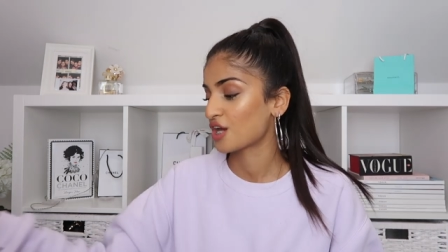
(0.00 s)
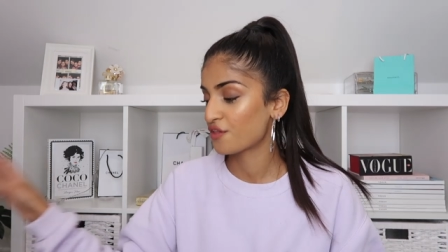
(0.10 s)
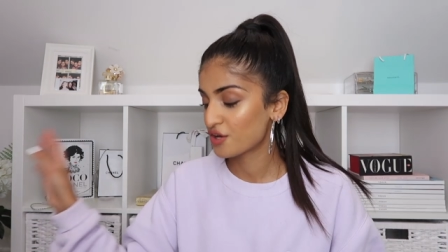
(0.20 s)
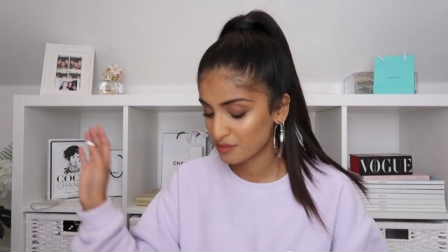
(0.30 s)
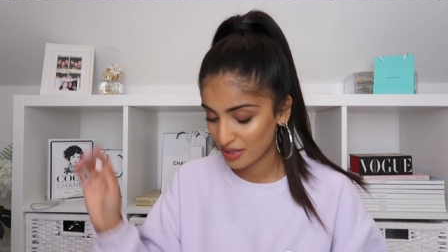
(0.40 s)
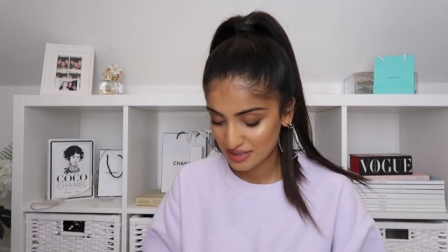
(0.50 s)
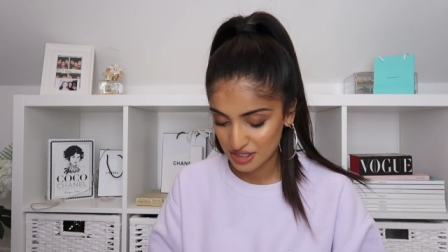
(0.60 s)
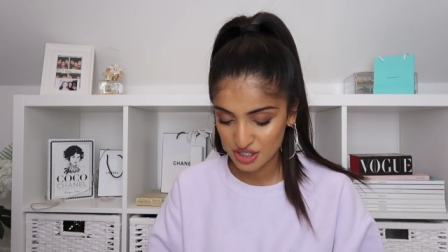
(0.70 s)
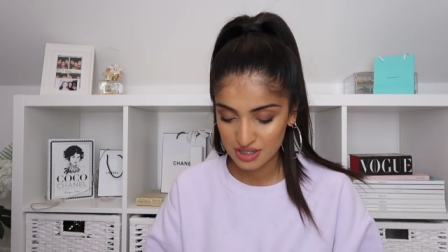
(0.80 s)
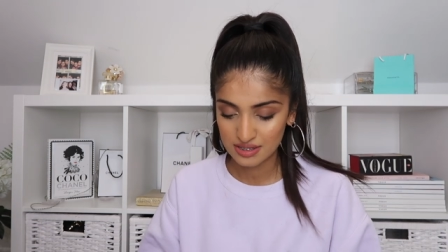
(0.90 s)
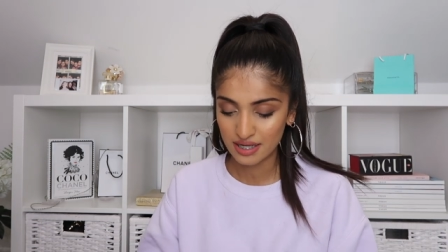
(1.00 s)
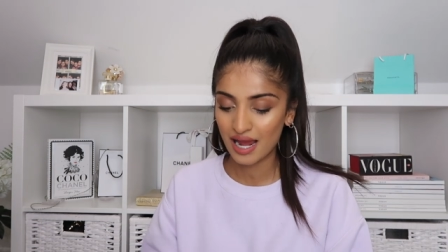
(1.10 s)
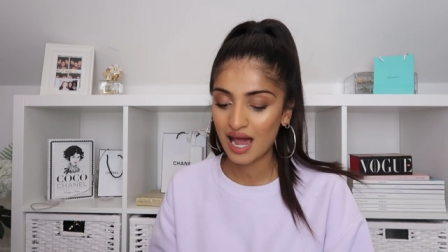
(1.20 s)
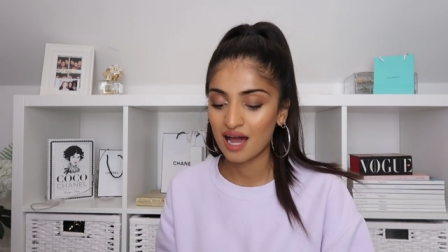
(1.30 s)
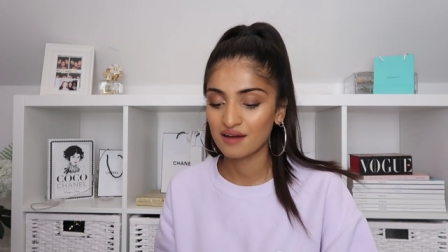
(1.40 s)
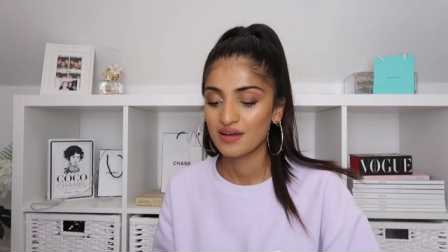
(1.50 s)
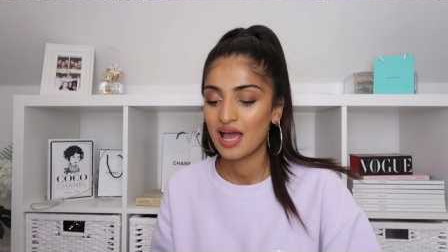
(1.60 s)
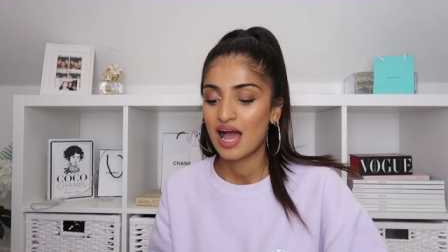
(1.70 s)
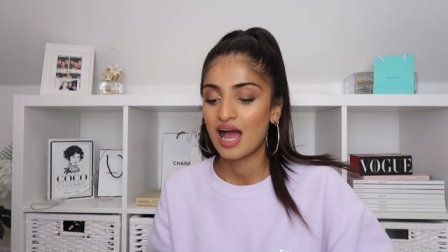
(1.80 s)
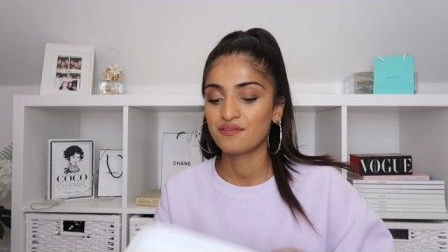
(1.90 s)
So yeah, those are my dishes that I have.
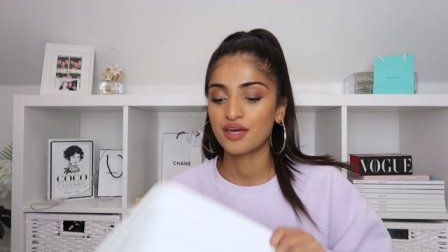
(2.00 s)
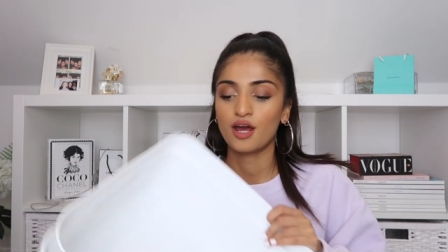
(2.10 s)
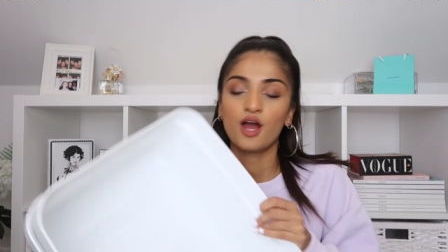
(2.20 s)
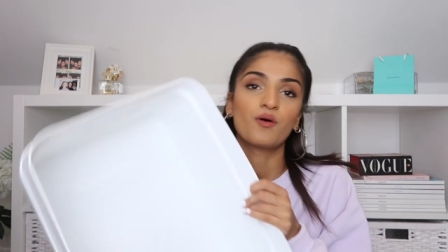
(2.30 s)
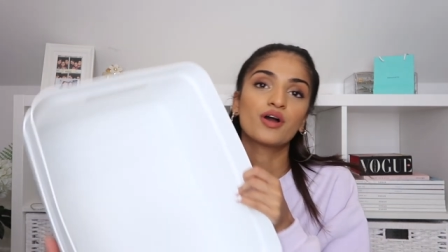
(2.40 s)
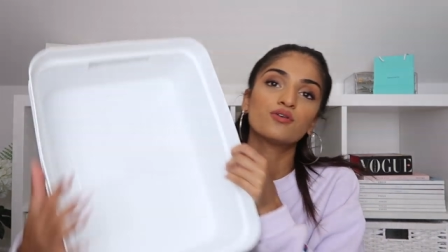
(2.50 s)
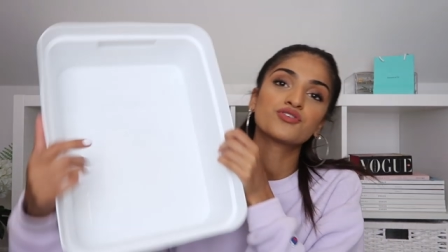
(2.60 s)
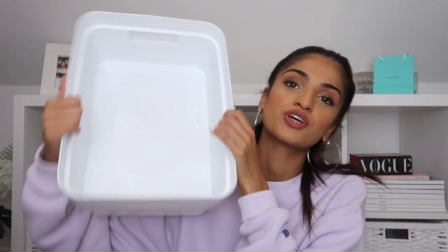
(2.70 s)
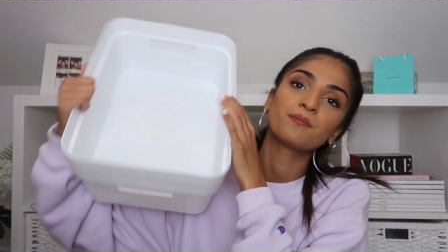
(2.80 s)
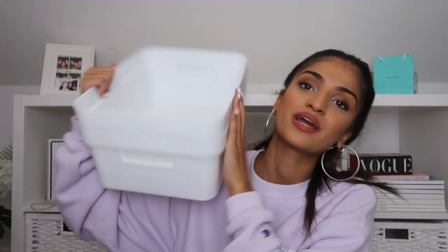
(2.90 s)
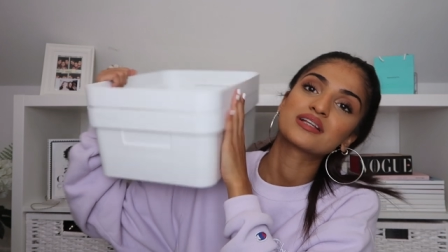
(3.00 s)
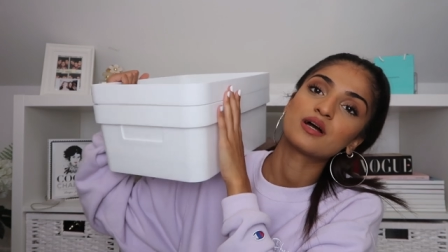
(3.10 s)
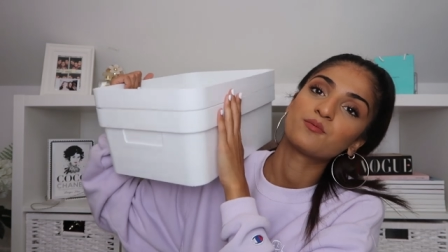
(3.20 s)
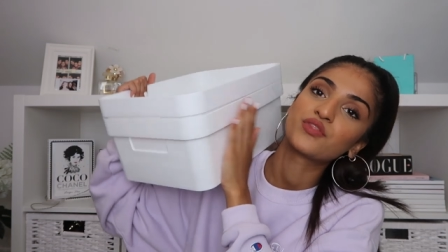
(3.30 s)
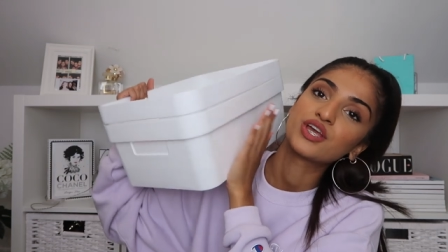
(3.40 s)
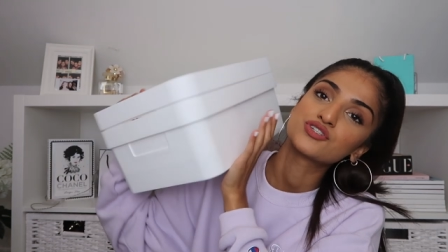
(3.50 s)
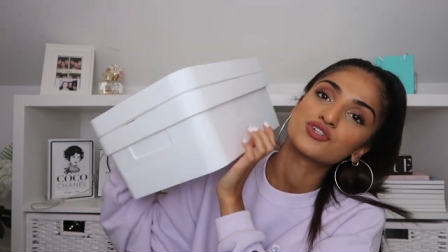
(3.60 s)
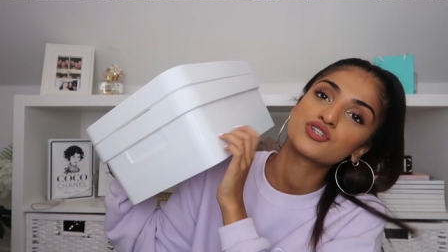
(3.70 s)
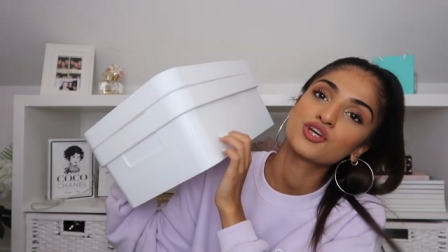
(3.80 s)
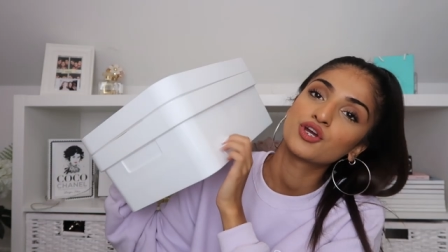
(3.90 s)
And then, oh, I also picked up these
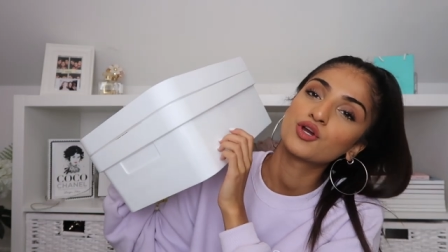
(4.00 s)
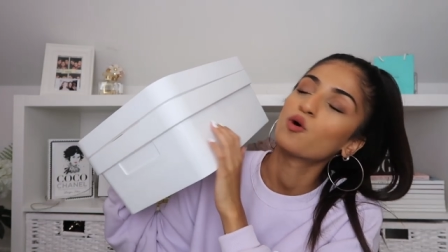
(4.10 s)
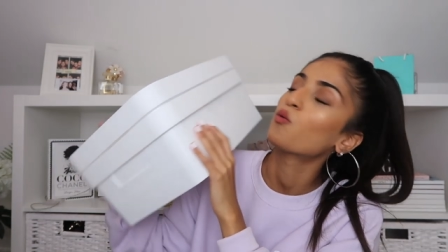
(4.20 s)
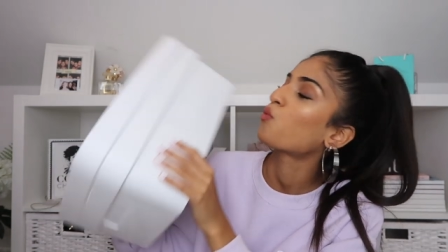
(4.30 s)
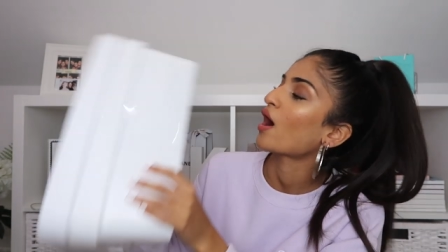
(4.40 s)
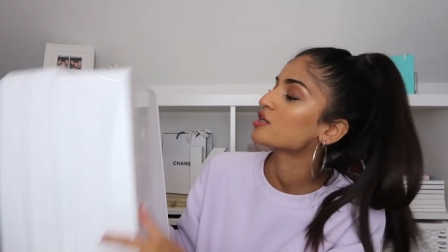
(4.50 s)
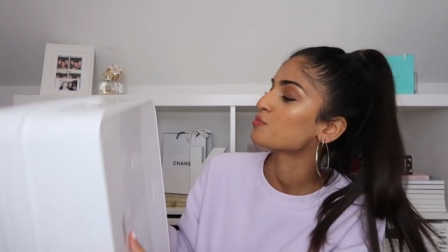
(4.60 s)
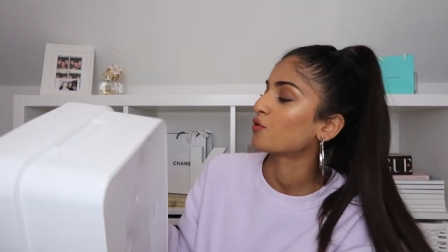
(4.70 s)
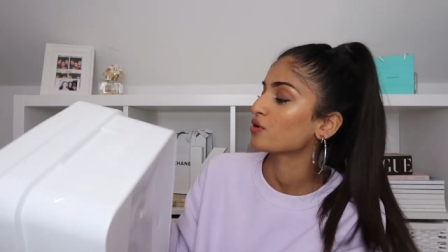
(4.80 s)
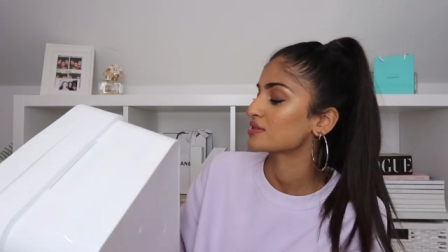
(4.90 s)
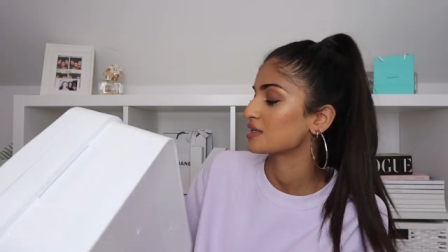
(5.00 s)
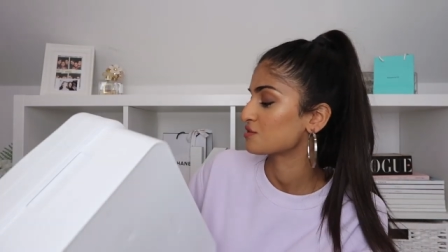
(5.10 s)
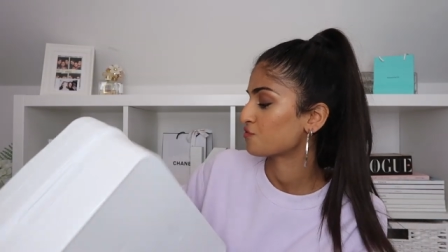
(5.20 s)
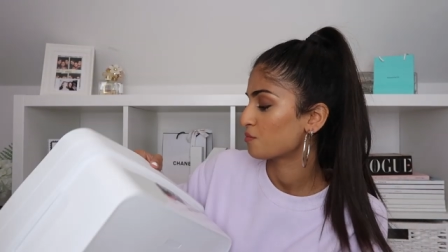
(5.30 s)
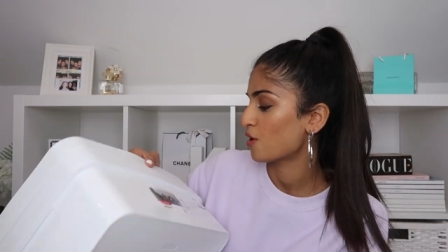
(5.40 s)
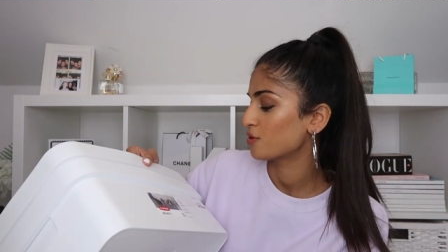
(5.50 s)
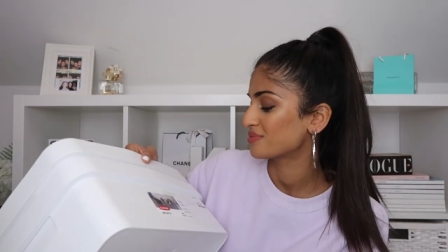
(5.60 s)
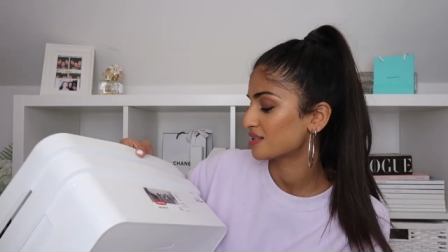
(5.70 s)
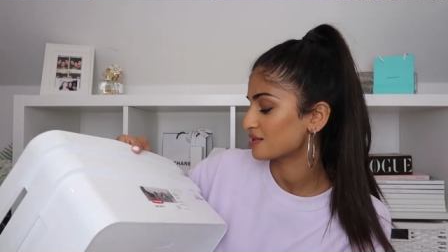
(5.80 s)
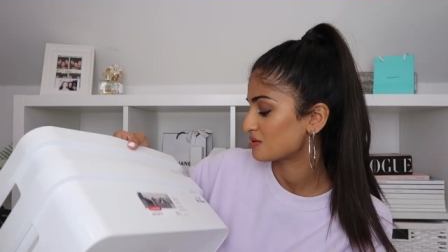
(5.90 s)
two white boxes from
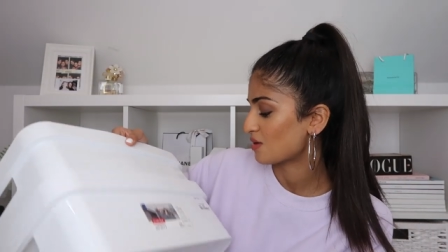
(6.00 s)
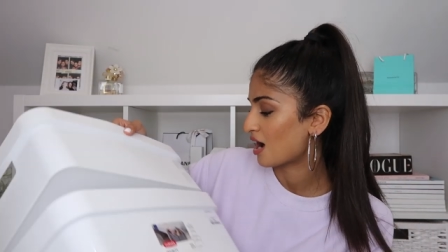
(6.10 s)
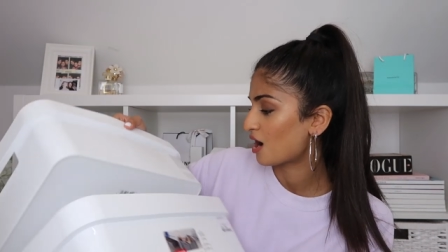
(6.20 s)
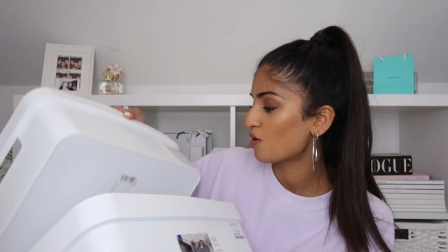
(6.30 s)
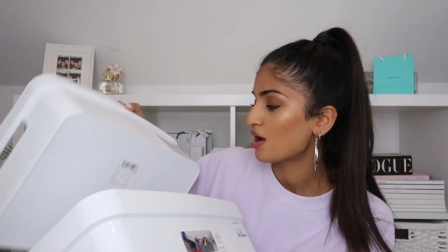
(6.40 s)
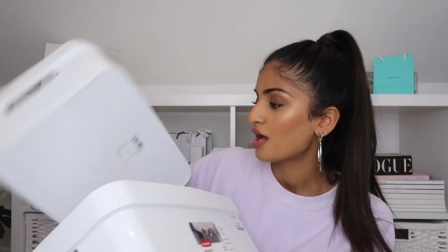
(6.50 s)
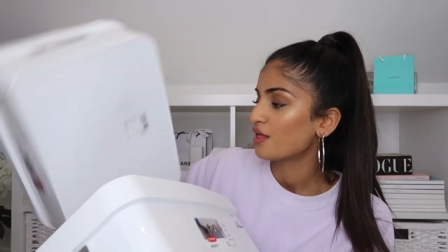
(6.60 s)
HomeSense as well.